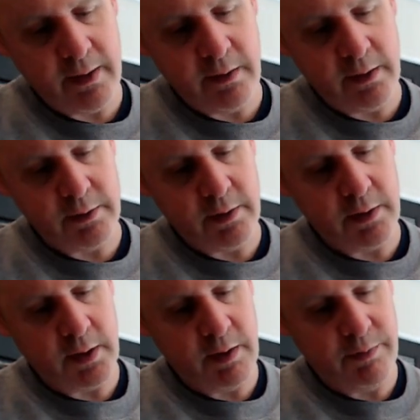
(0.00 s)
These are going to
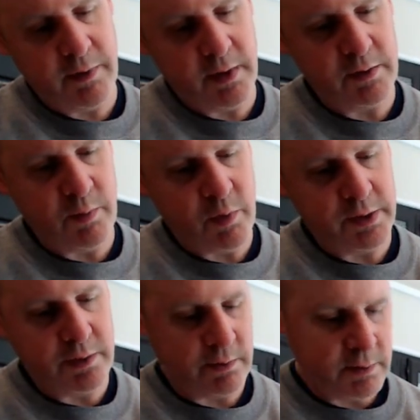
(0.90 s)
keep things moist
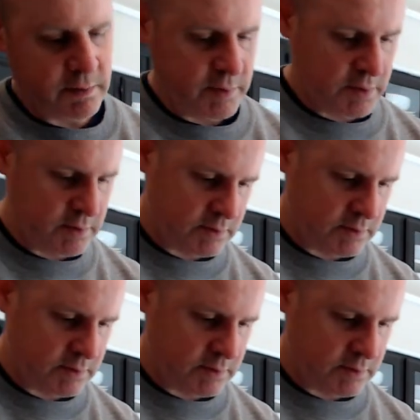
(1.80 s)
on the grill.